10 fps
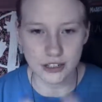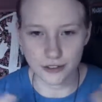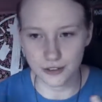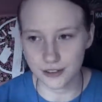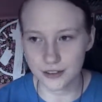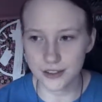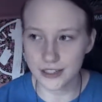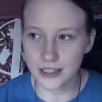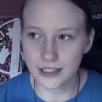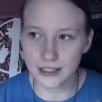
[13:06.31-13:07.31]
and critical
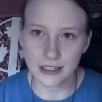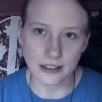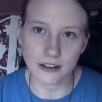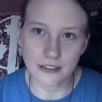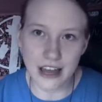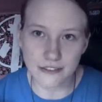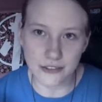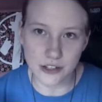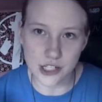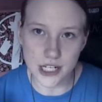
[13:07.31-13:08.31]
thinking and all that
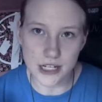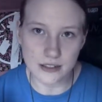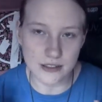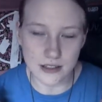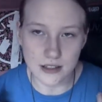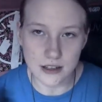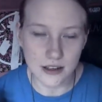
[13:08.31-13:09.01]
fun jazz.